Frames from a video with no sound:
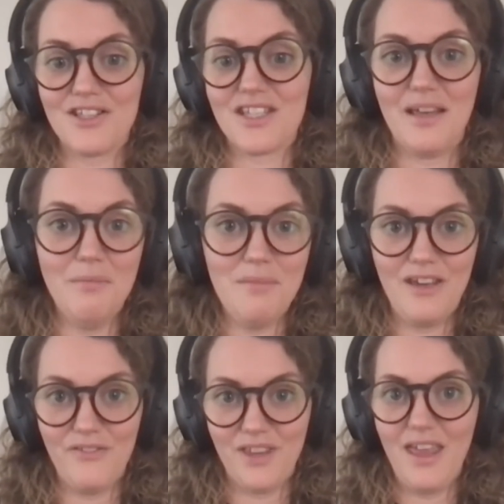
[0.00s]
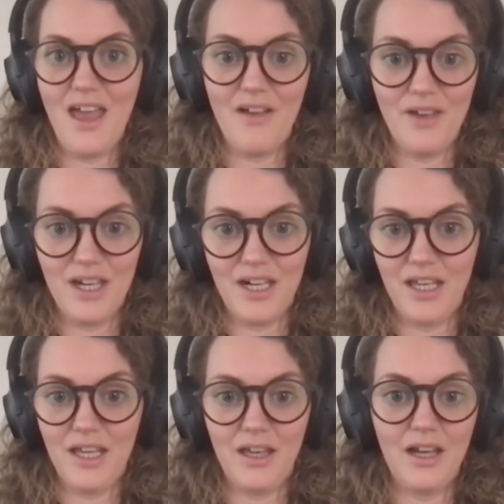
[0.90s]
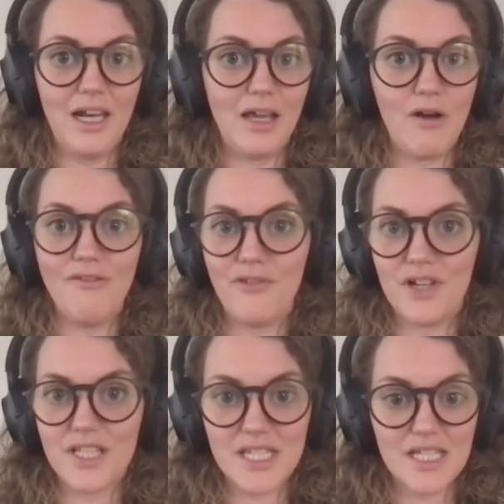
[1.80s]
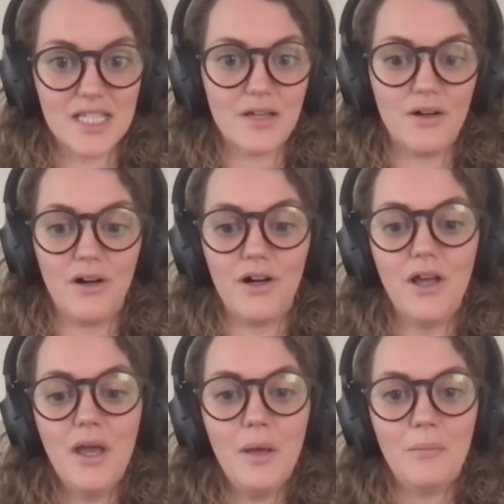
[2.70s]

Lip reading: ask them if they have any like conferences or